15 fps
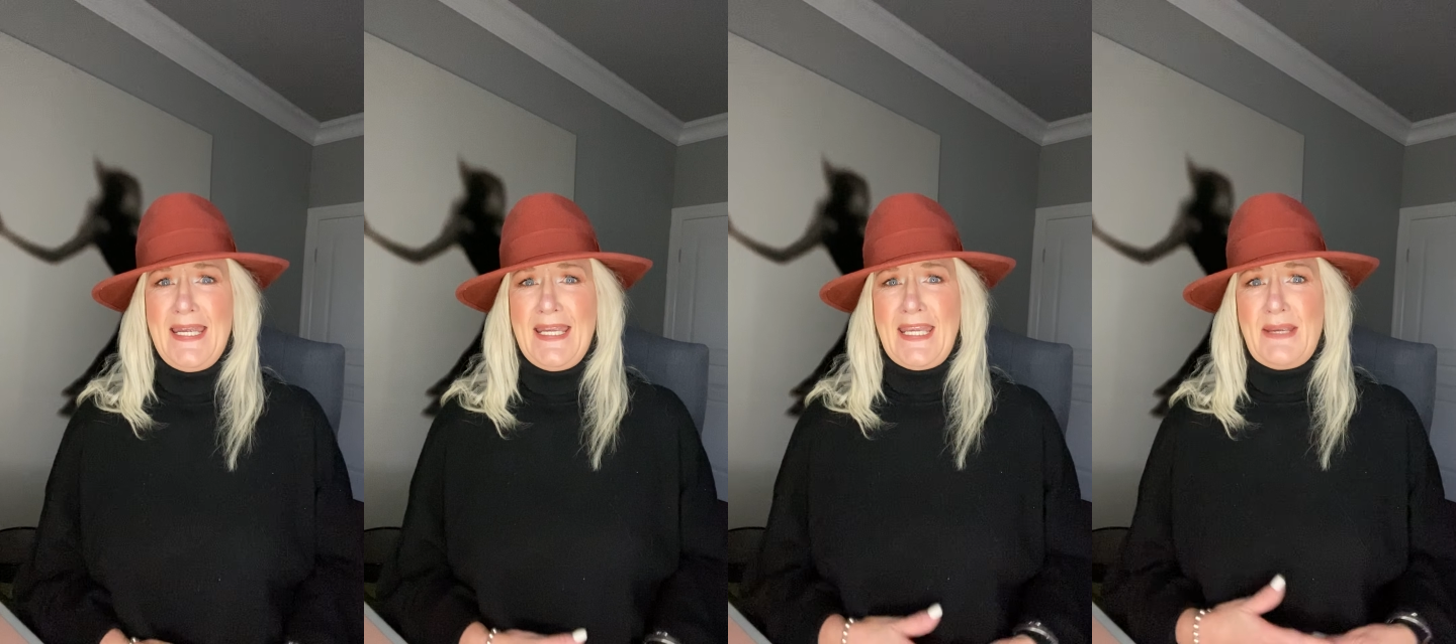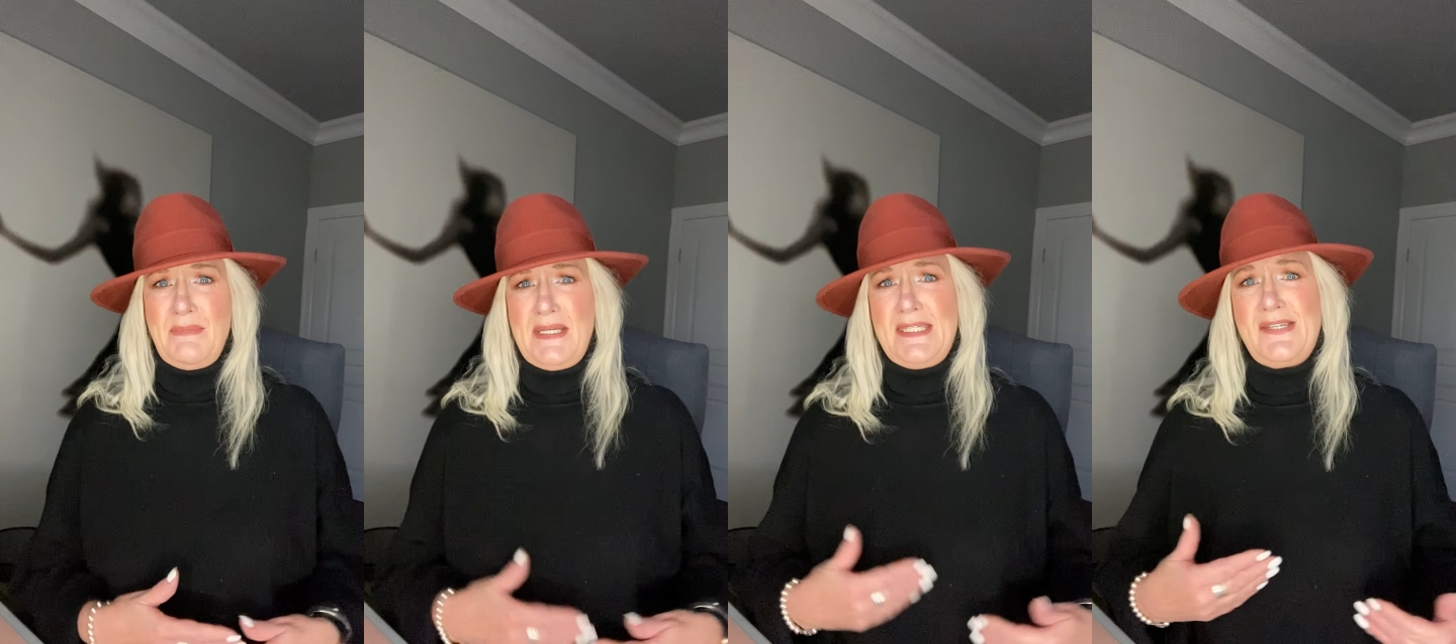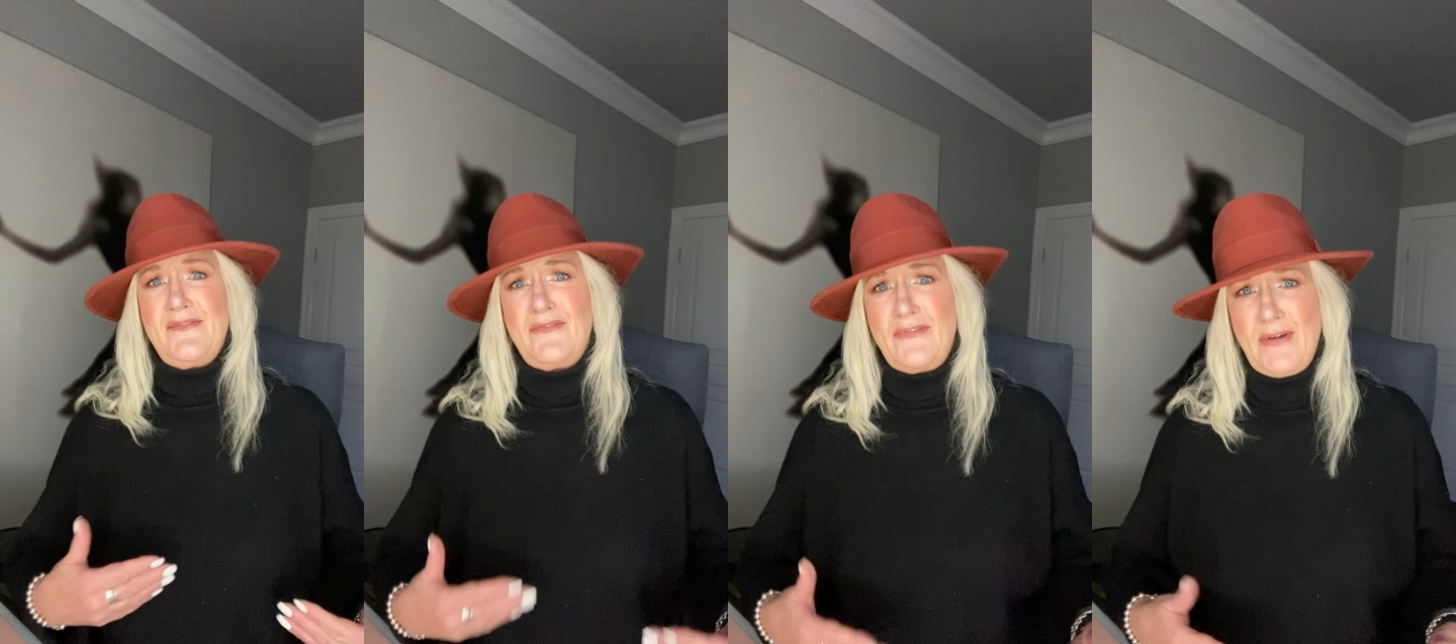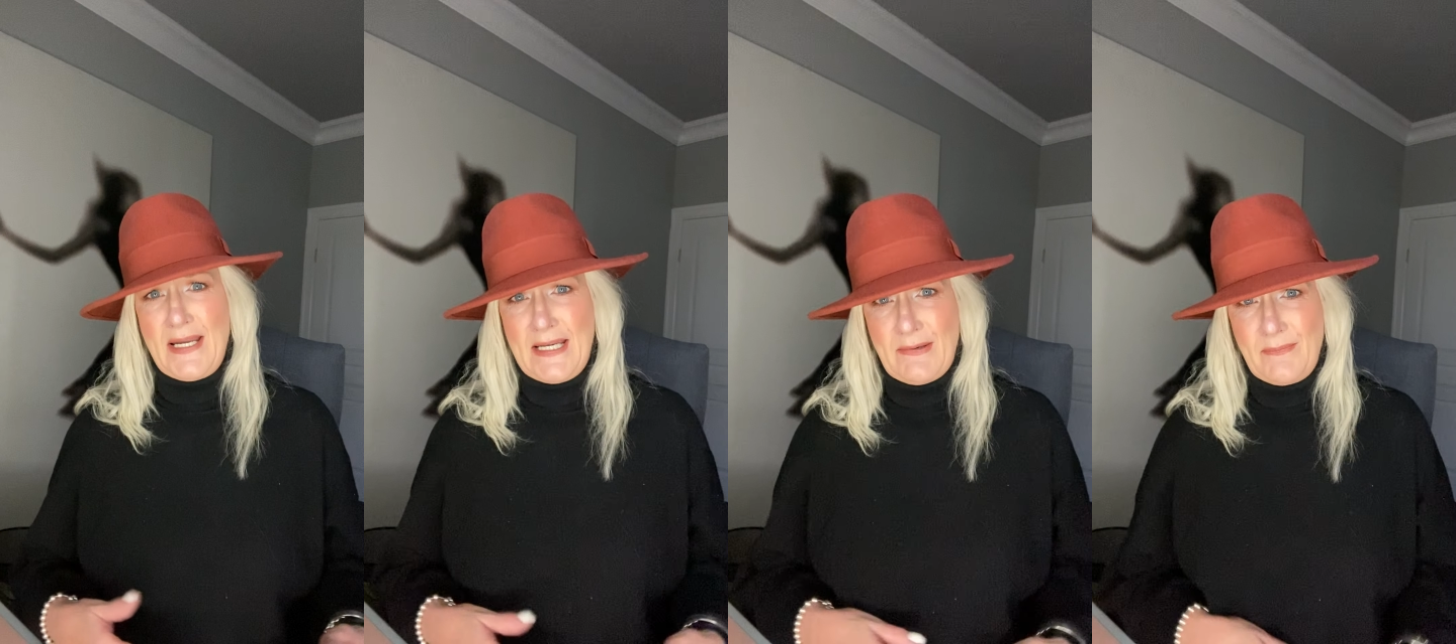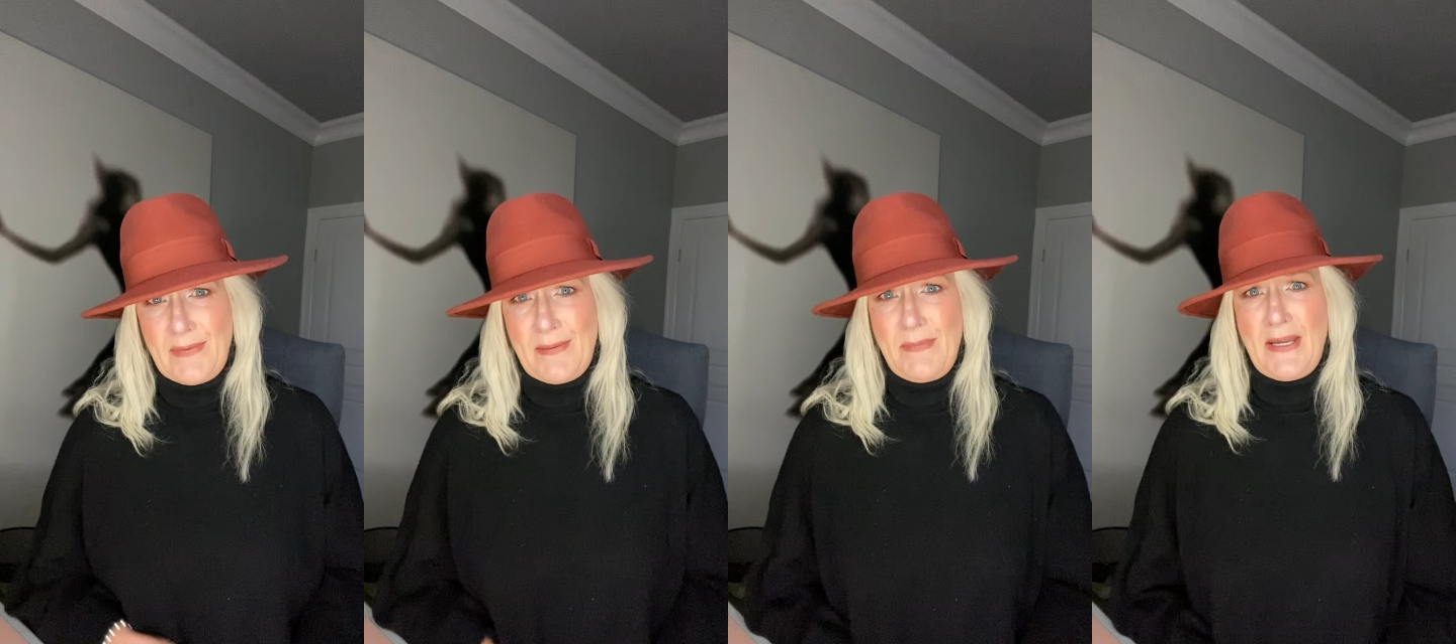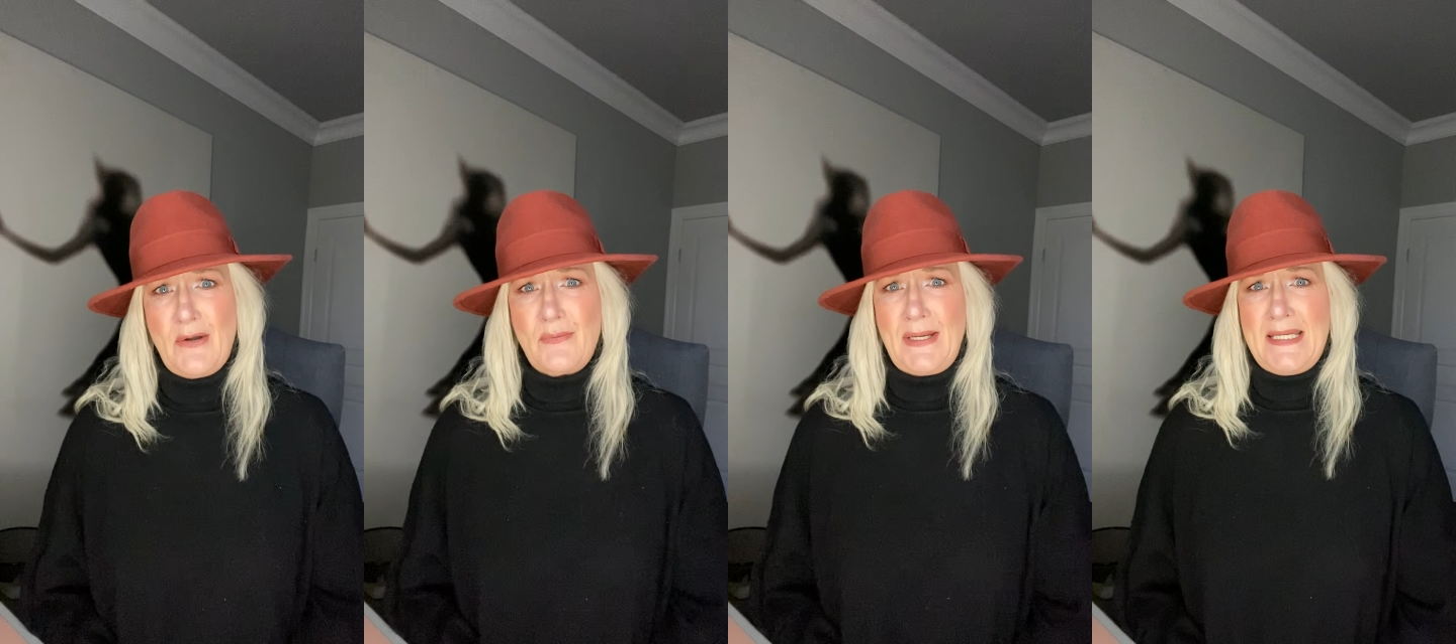give me some freedom. Give
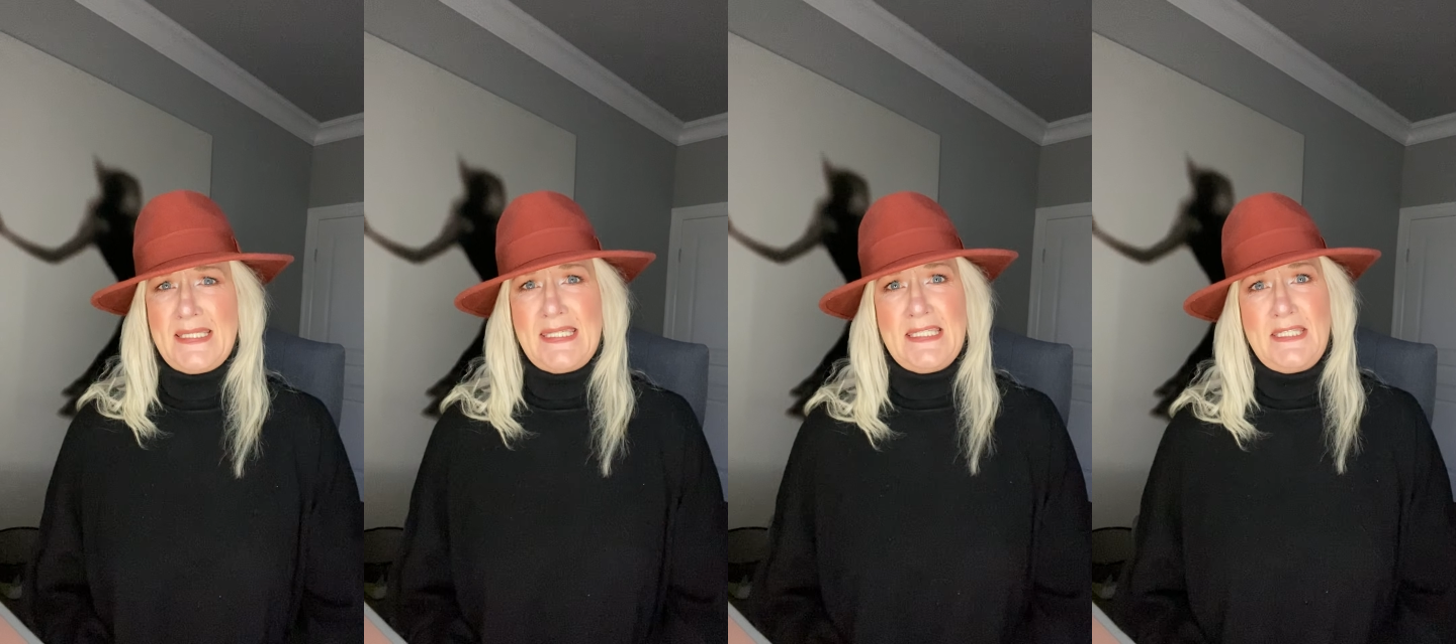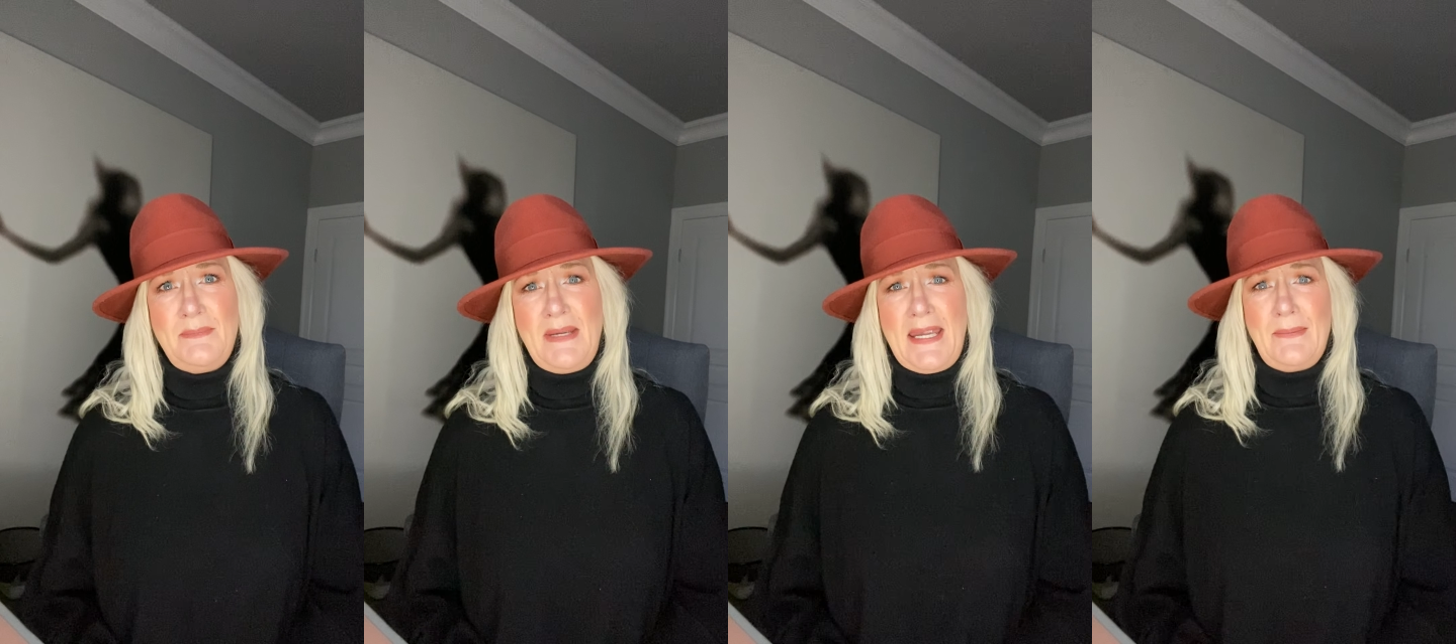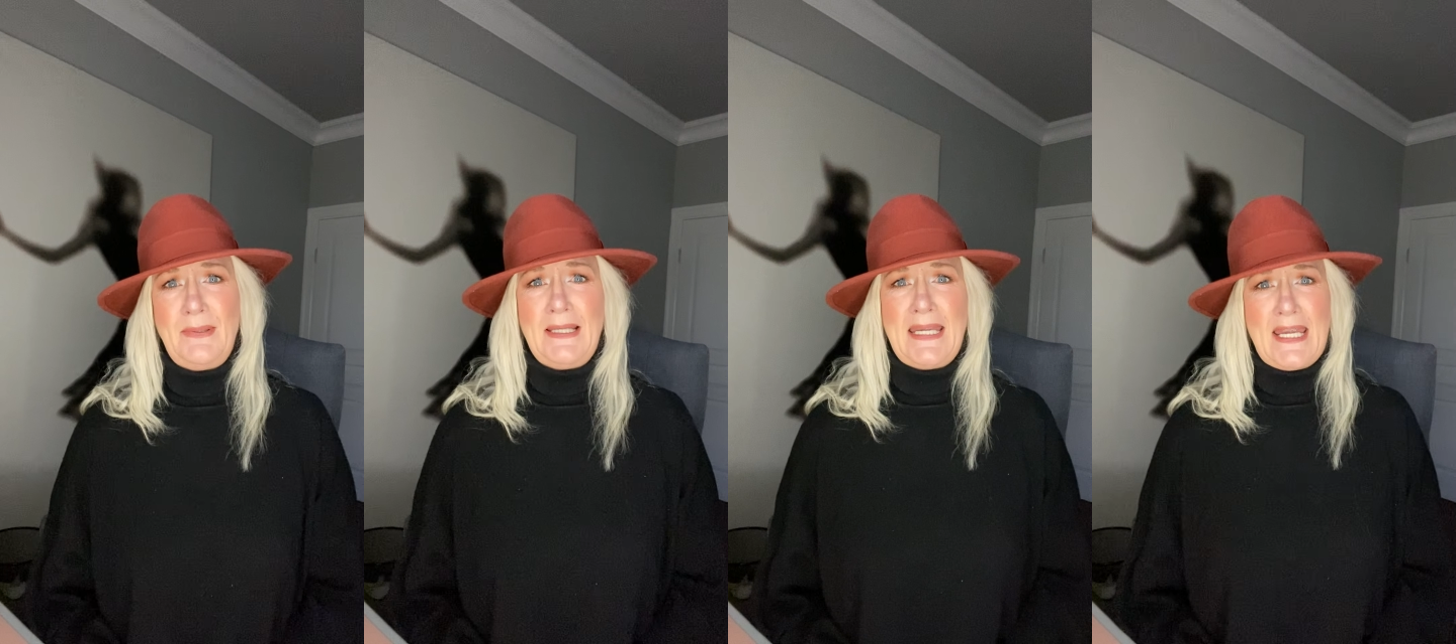me a reason to be able